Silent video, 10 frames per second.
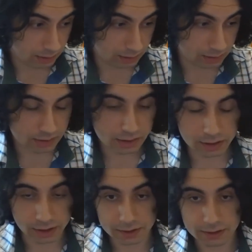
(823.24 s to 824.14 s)
the
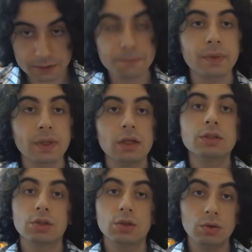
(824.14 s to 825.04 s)
Assyrians.
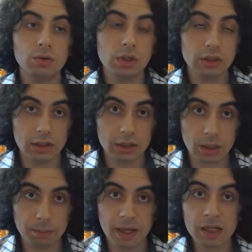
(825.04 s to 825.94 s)
So the
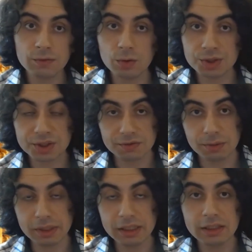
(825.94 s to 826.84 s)
combined forces of the
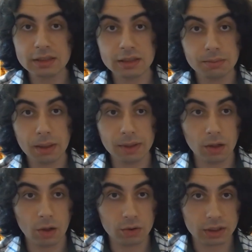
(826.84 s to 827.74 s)
Medians and the
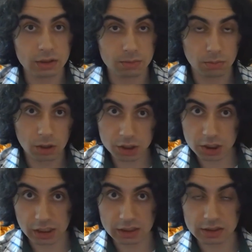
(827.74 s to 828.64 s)
Babylonians march
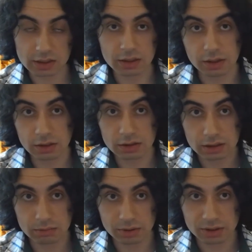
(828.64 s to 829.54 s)
against the Assyrians
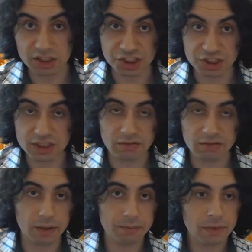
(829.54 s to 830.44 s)
and besiege
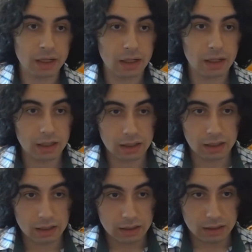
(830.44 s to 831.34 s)
Nineveh.
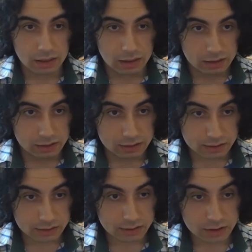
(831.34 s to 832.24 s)
The
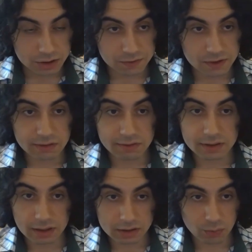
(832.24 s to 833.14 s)
siege of Nineveh
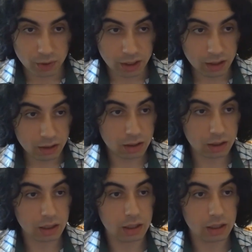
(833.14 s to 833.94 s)
takes a while,